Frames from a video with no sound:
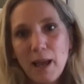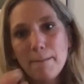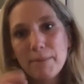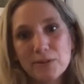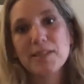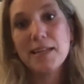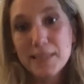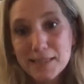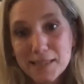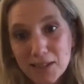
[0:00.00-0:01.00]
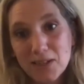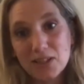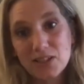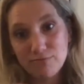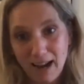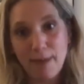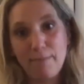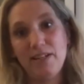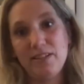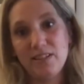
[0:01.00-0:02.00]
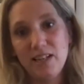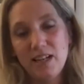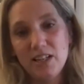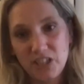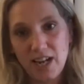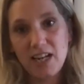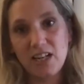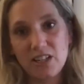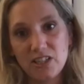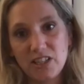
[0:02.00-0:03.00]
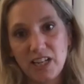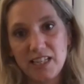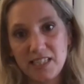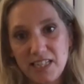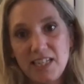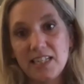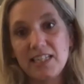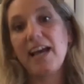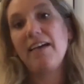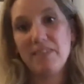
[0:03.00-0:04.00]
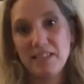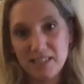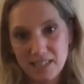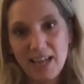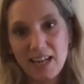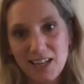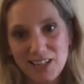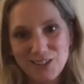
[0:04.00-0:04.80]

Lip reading: because it is such rapid change that is needed at this stage.